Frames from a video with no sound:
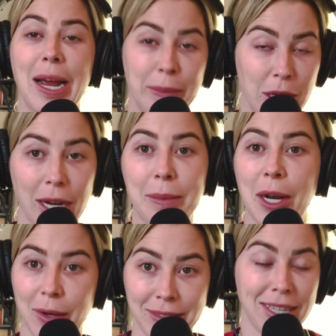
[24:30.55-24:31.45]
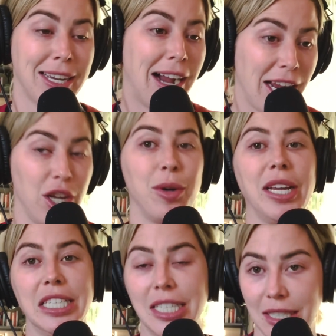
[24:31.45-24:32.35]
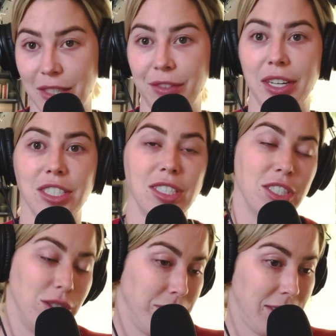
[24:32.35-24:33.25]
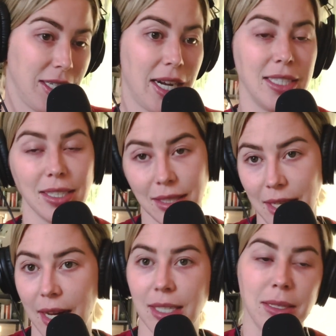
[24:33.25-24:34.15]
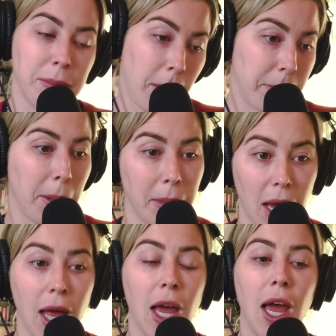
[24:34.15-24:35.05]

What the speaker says: I am talking about going to the gyno and yeast infections and UTIs and sex and blah, blah, blah.